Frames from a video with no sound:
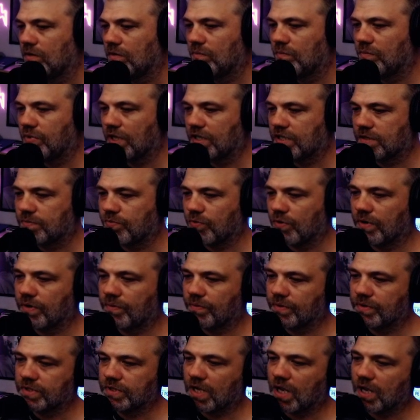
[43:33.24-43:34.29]
Bloodsport
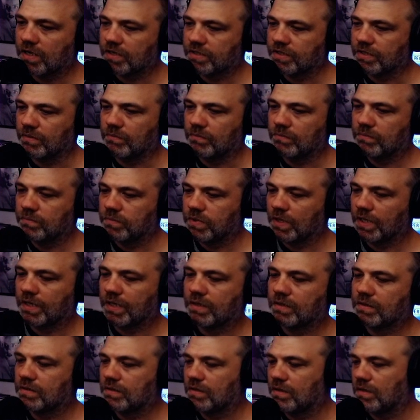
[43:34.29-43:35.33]
is awesome. Like
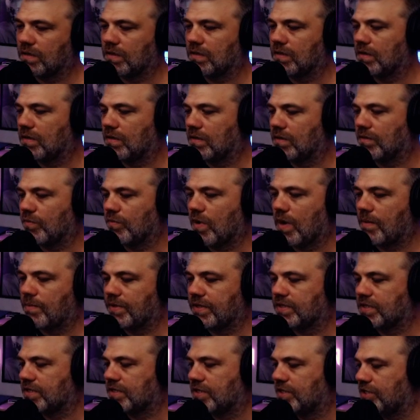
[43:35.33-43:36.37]
the
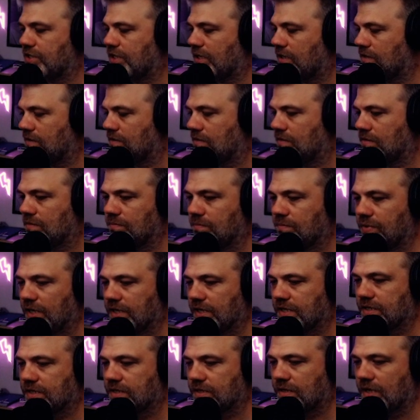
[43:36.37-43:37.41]
weapons and shit.
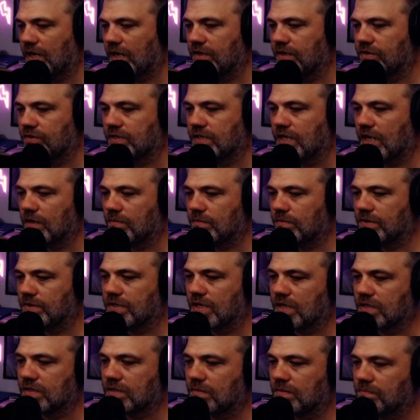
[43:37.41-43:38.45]
Plus Idris Elba is
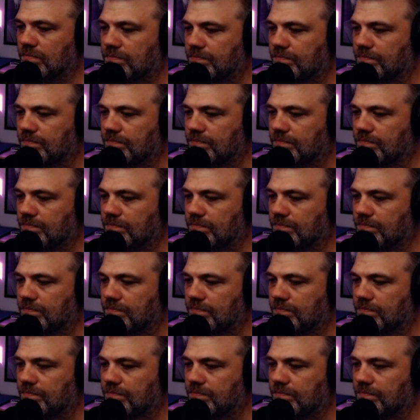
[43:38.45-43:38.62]
awesome.